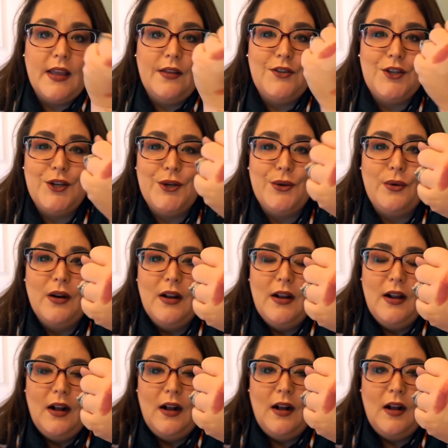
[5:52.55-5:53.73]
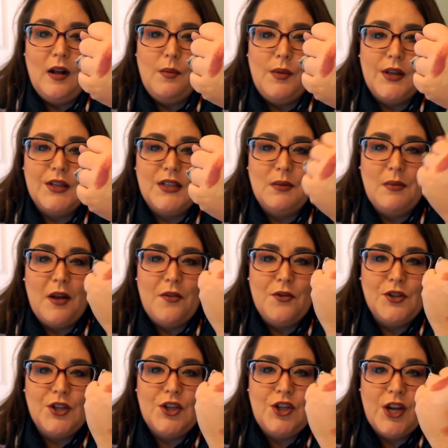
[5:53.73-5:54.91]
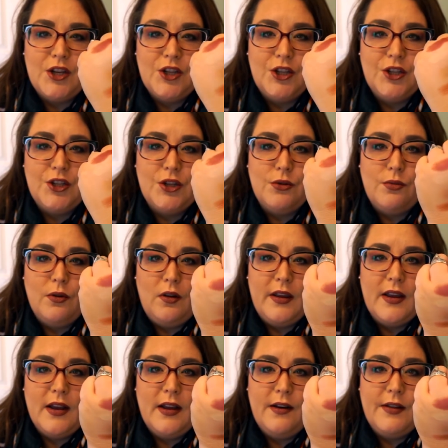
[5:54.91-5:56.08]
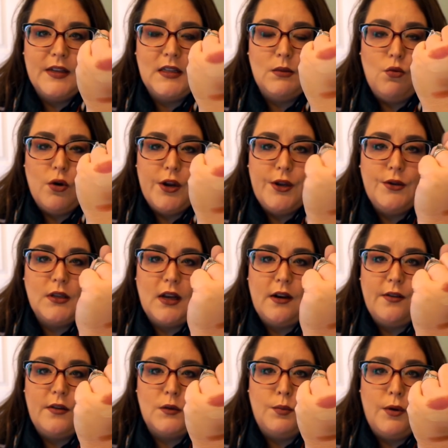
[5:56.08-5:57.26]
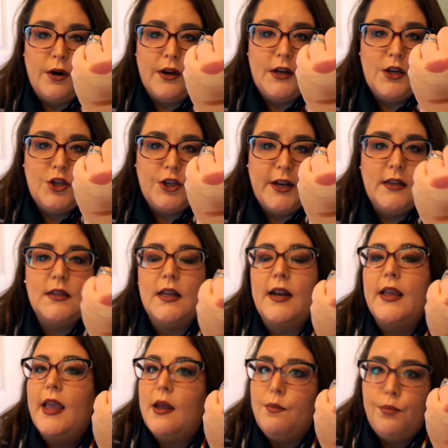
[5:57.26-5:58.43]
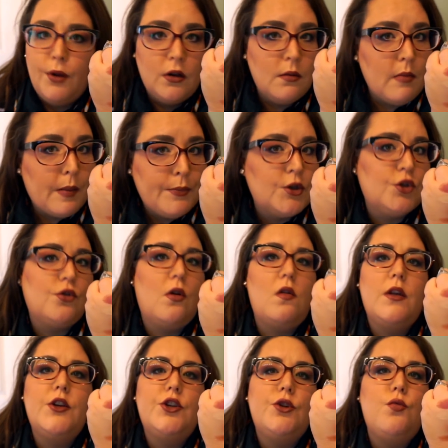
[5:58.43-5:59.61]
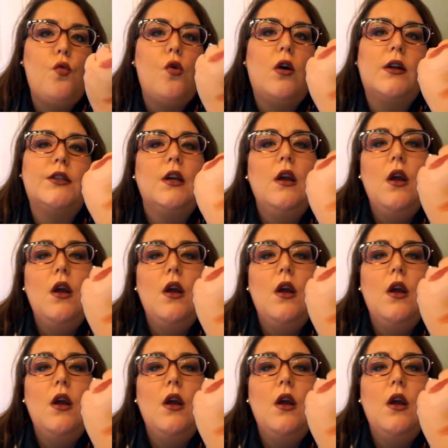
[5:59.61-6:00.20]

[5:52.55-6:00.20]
gives you um, some other suggestions to really kind of get some more use out of those burgundy shades. And again, build them up as strongly as you want